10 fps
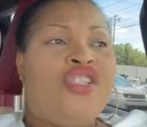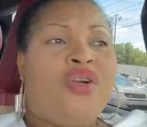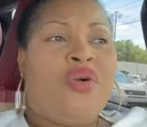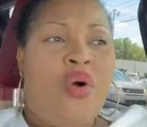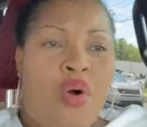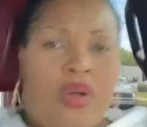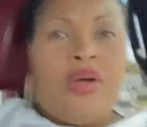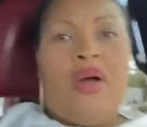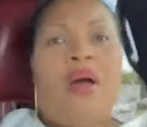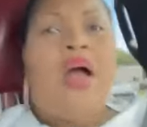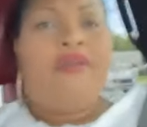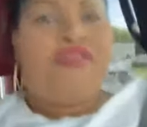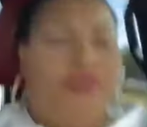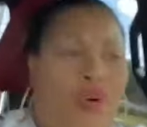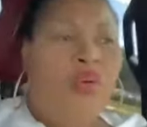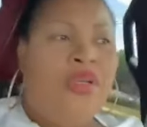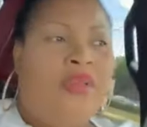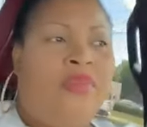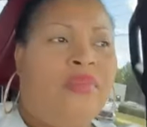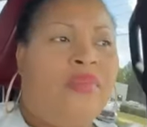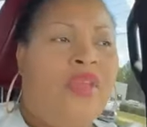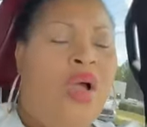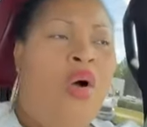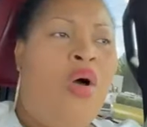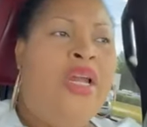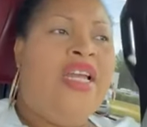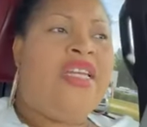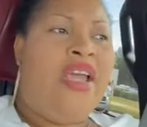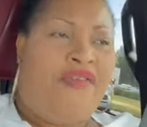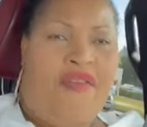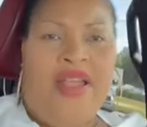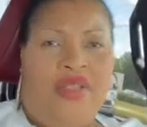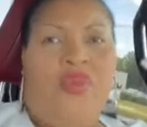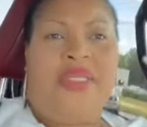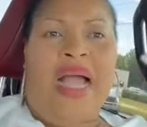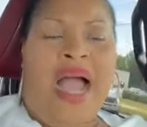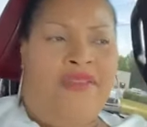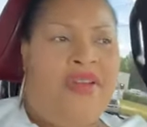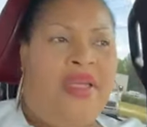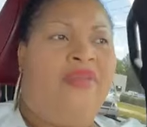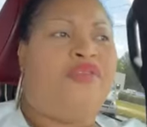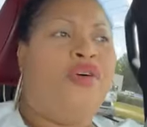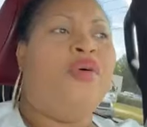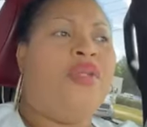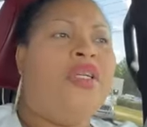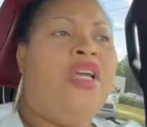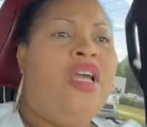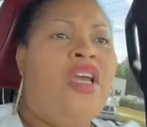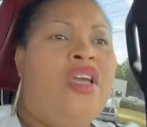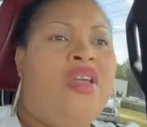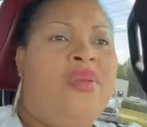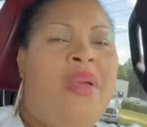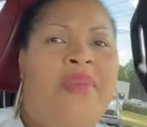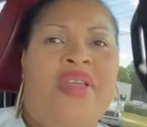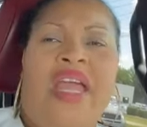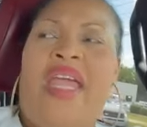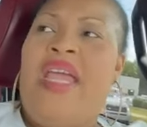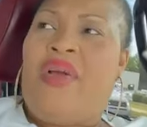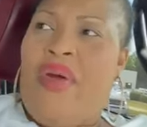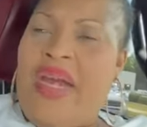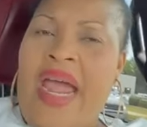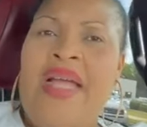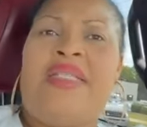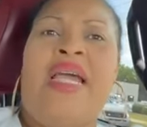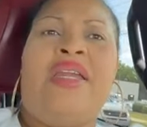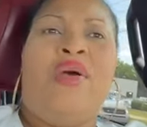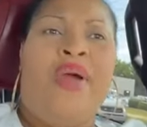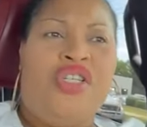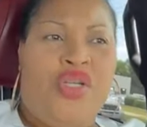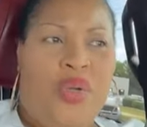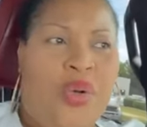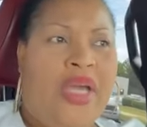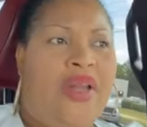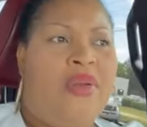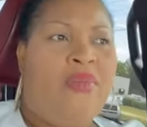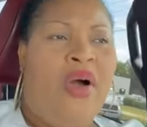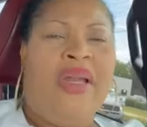When she cook her food, the only difference with African food, maybe the ingredients and the way she cook it.